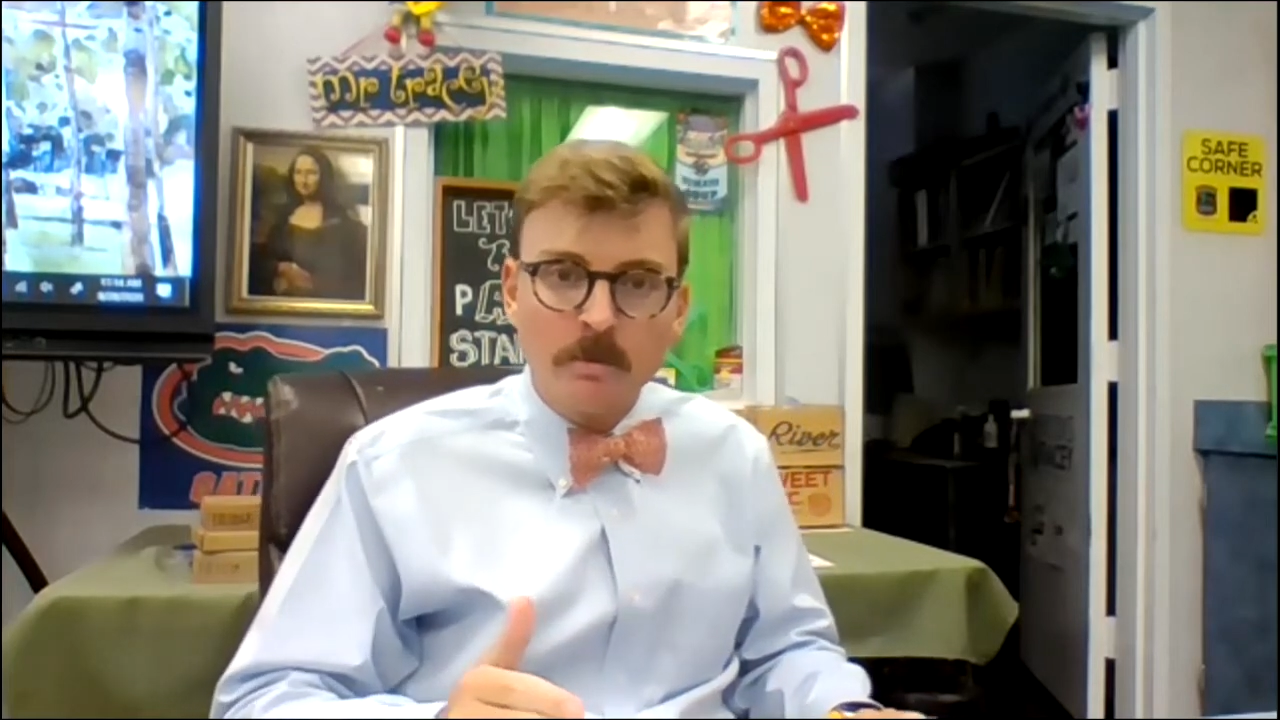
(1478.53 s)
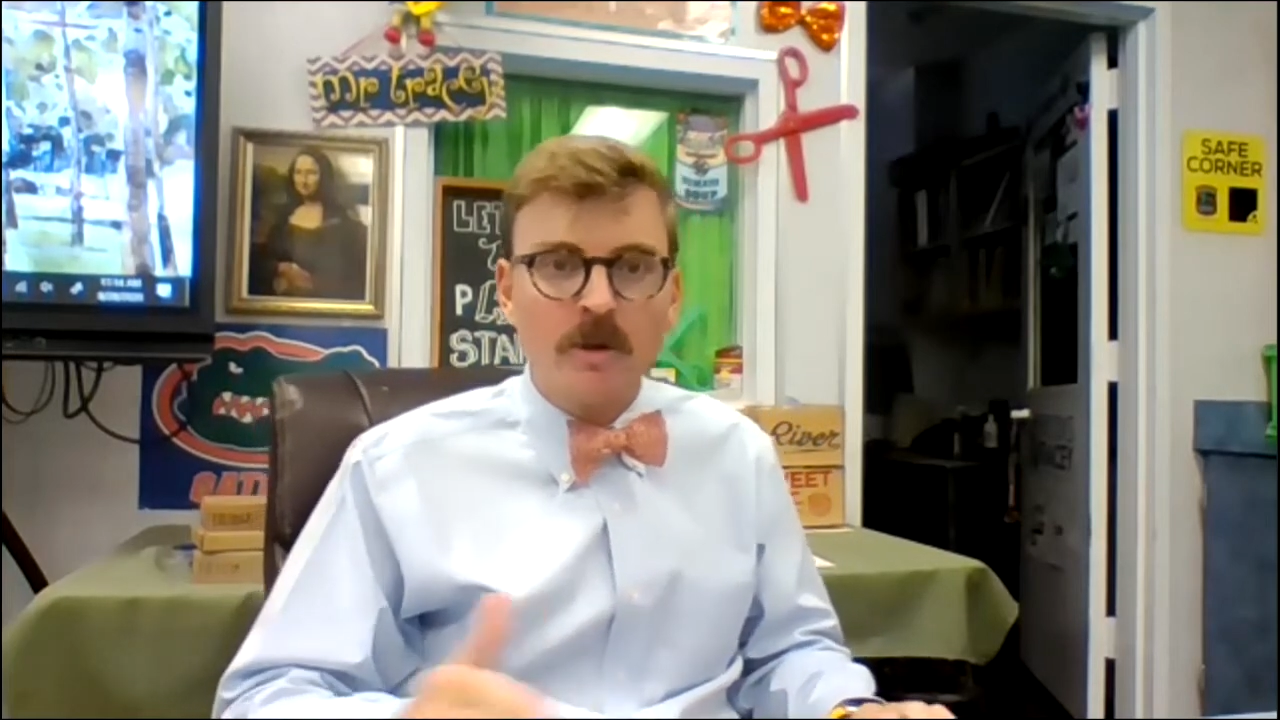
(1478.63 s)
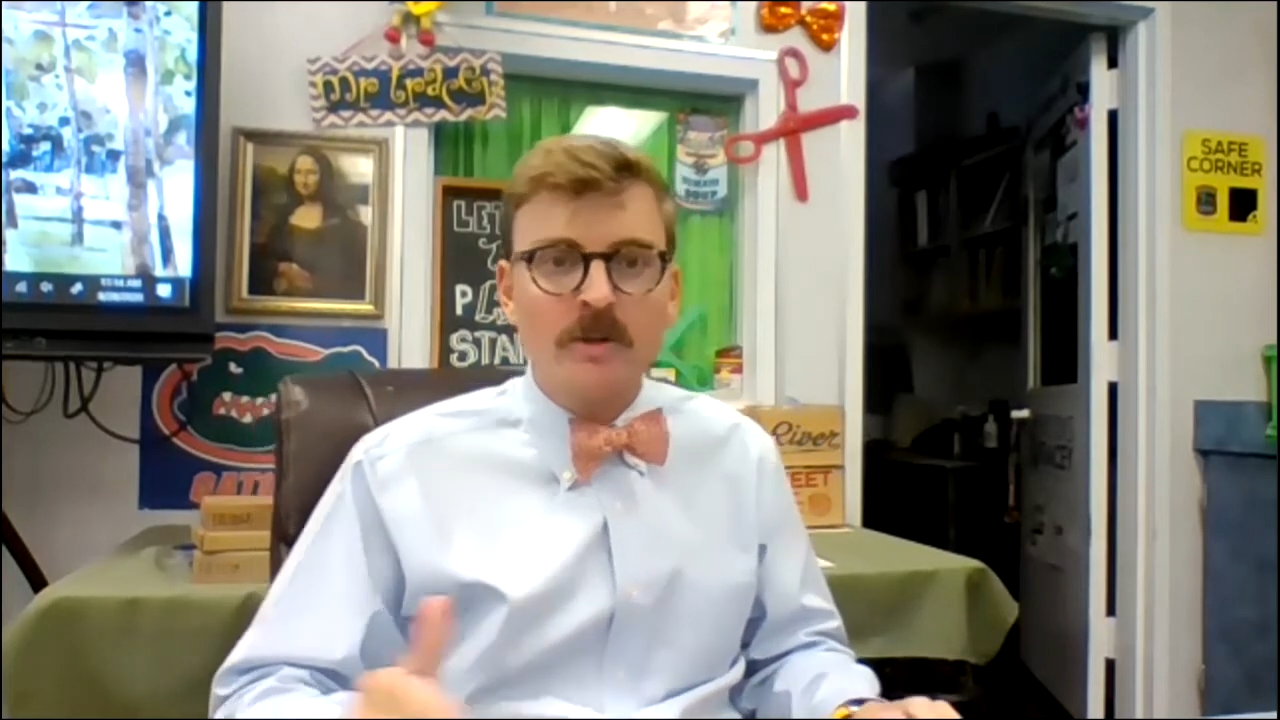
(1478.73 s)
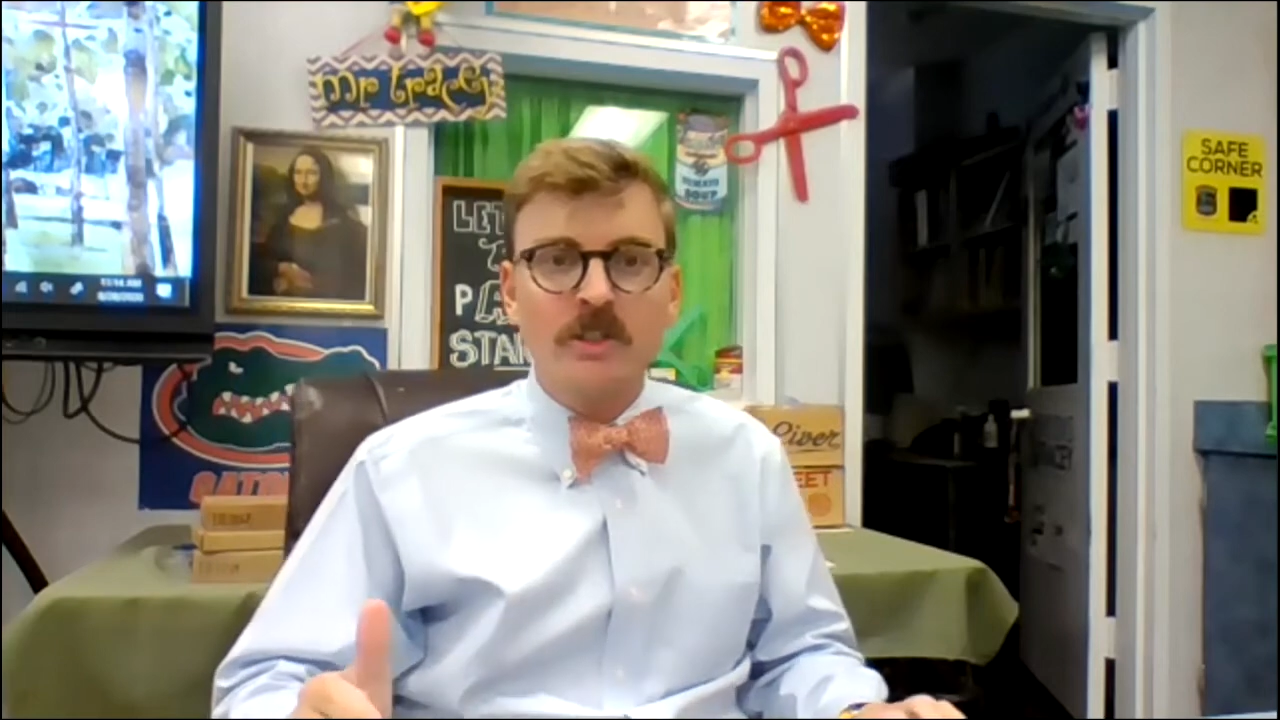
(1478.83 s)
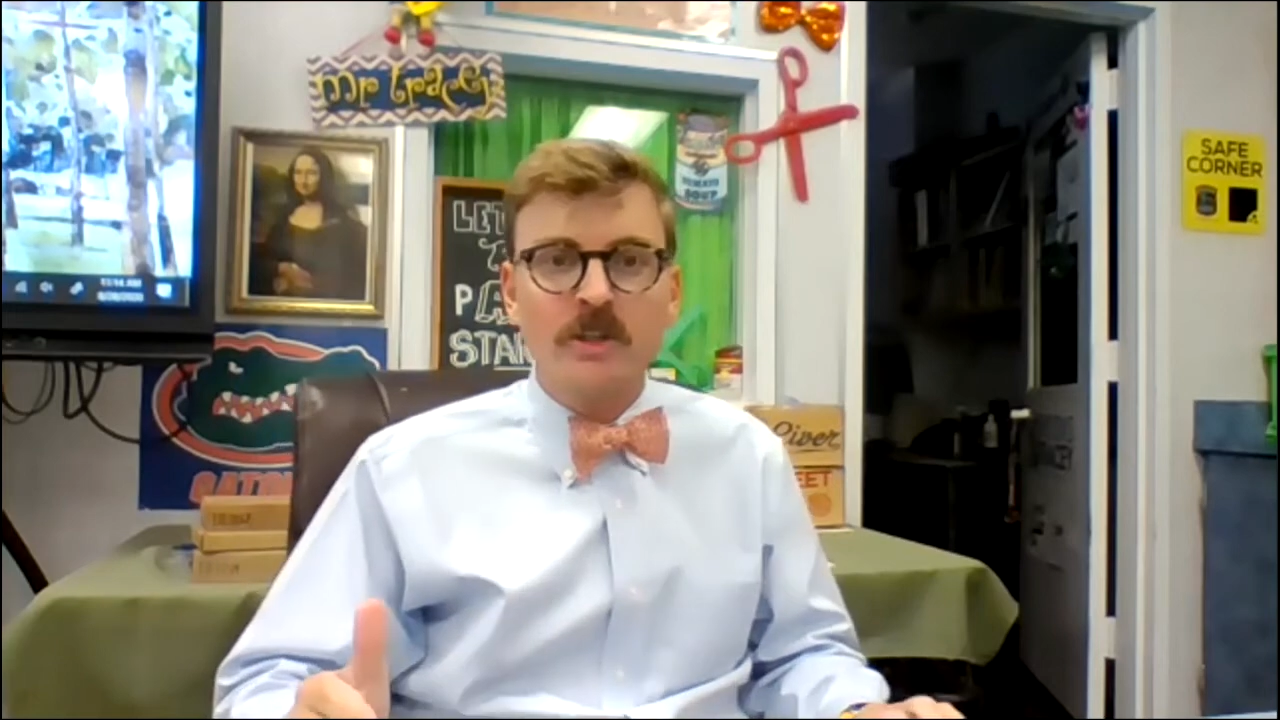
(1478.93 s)
but
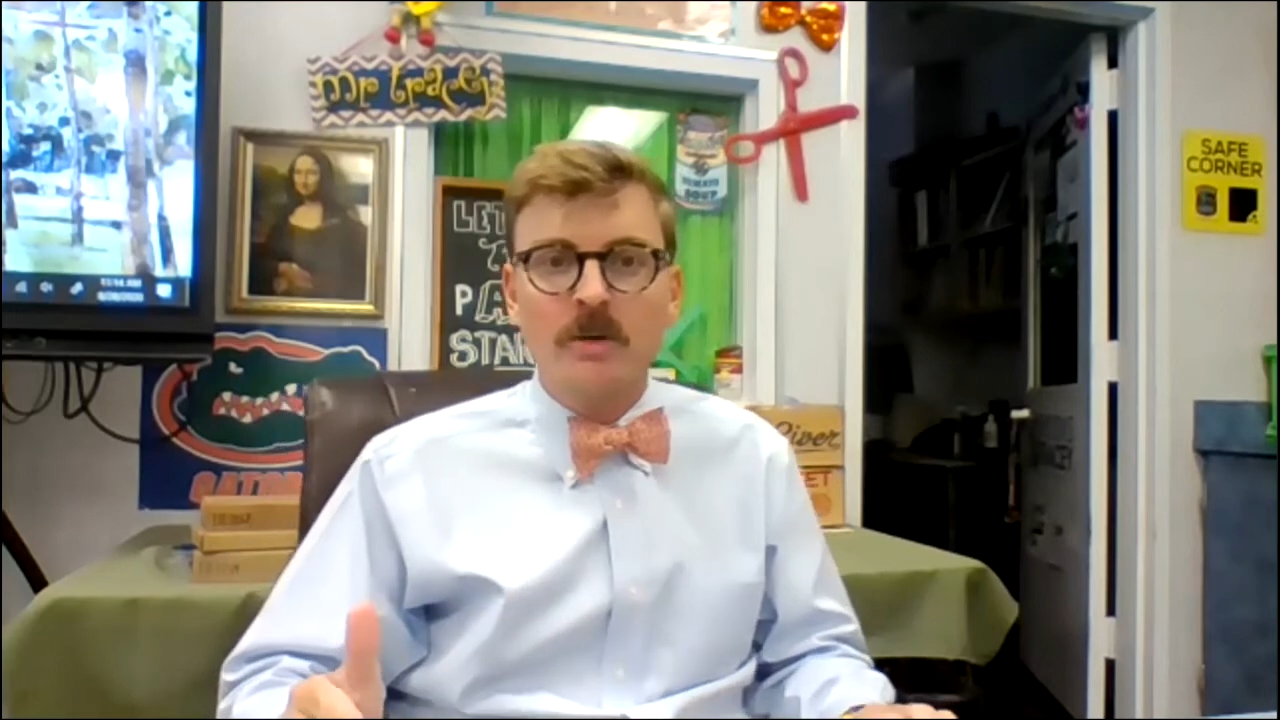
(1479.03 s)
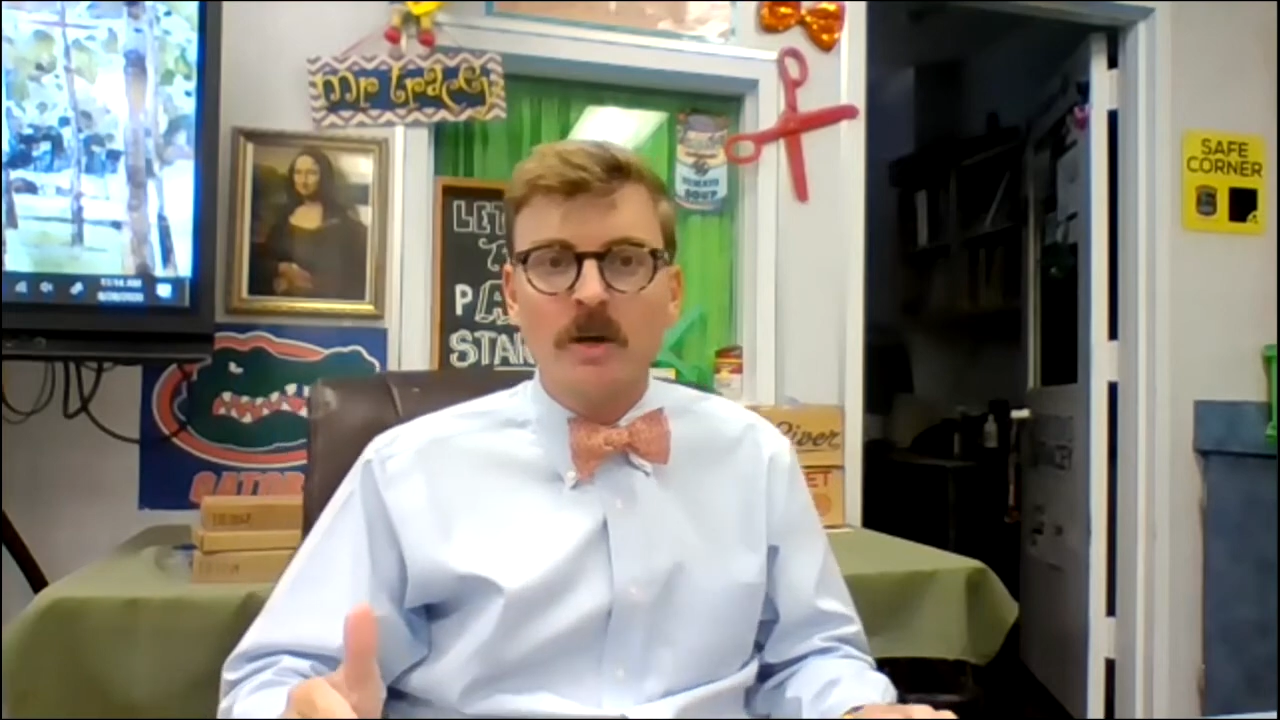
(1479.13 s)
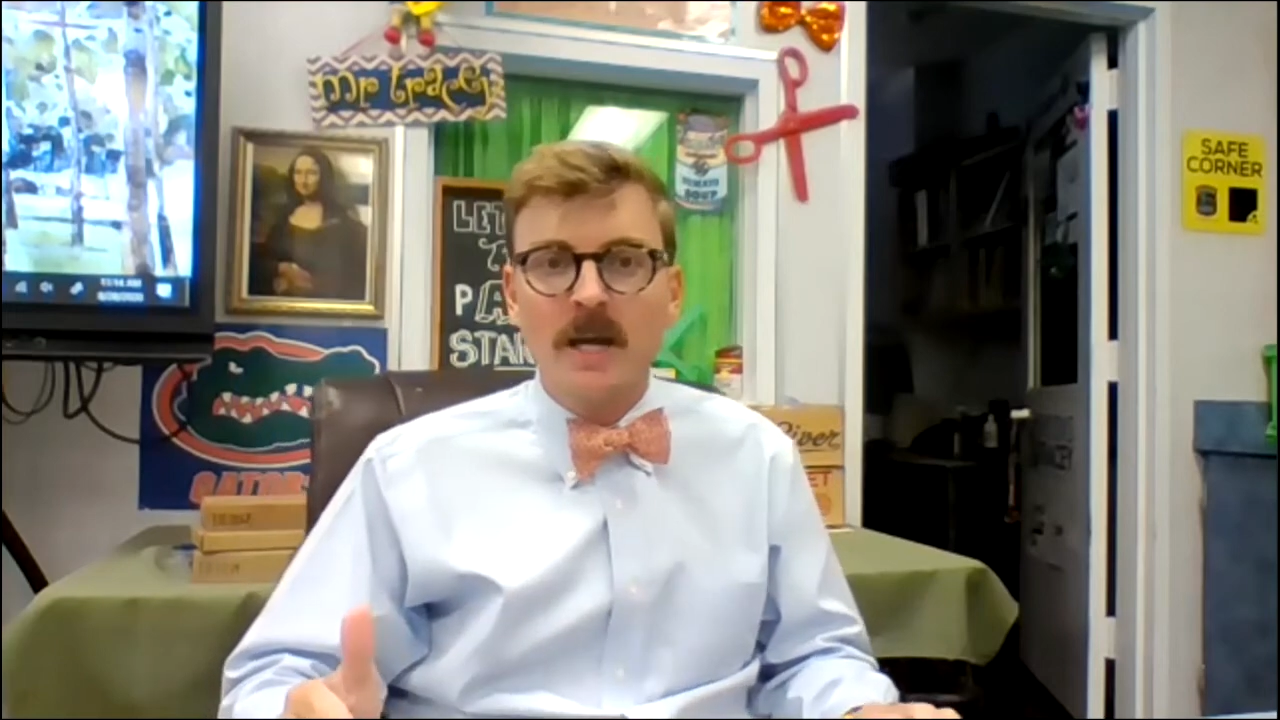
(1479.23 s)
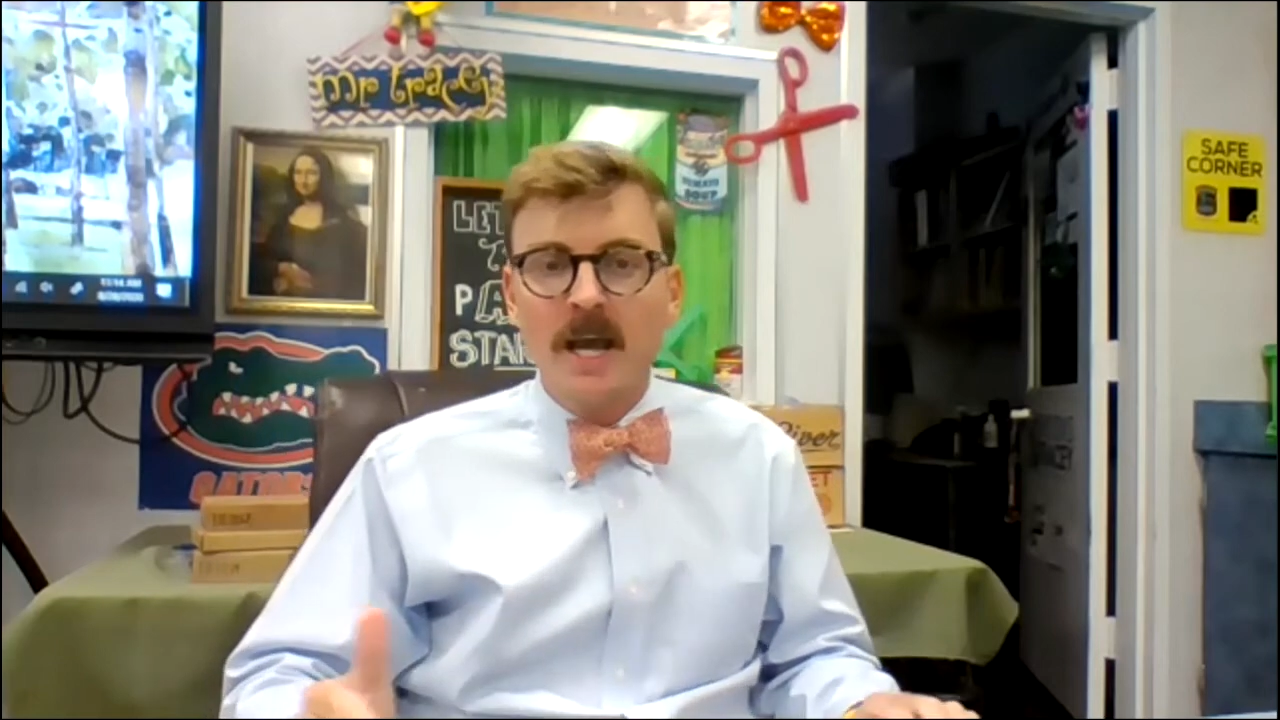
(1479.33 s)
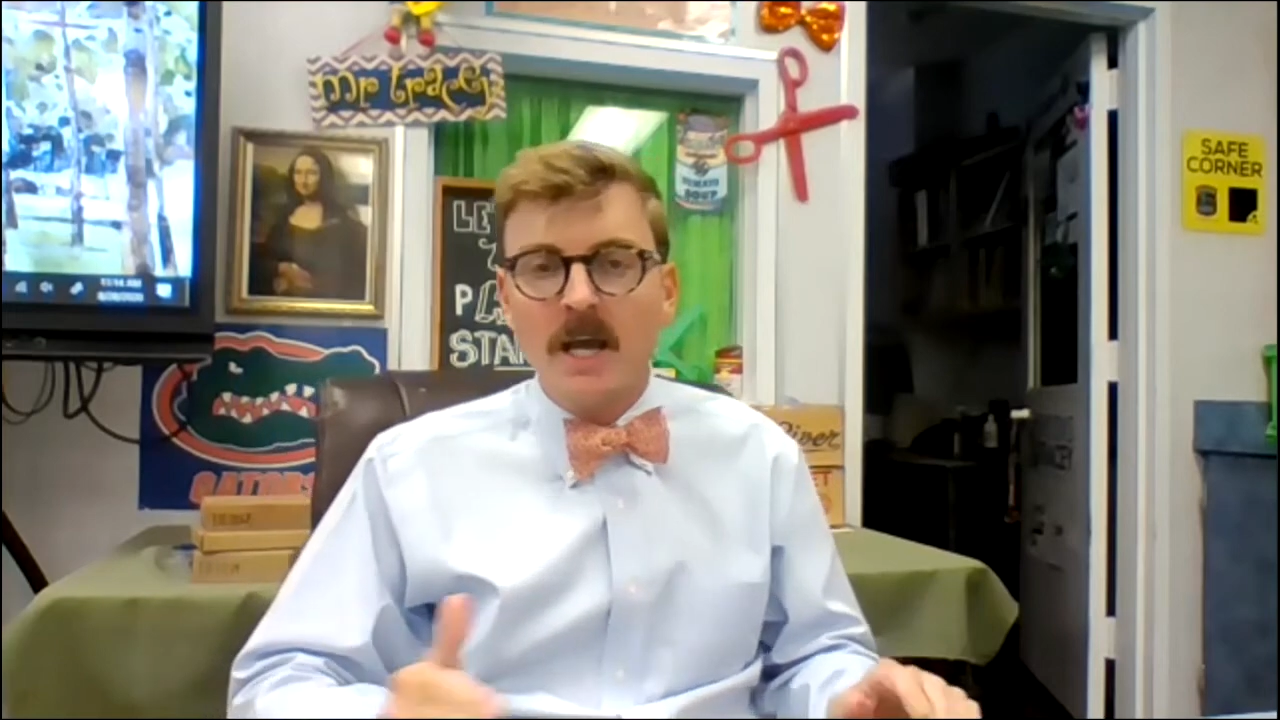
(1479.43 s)
also